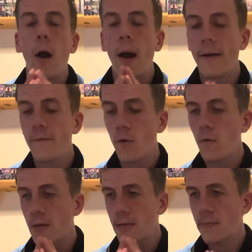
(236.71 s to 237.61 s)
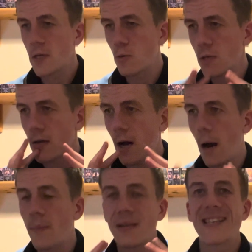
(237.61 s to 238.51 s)
I thought this episode was
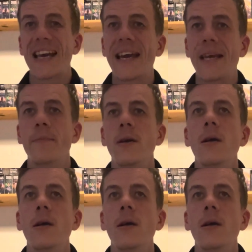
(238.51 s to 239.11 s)
up its game.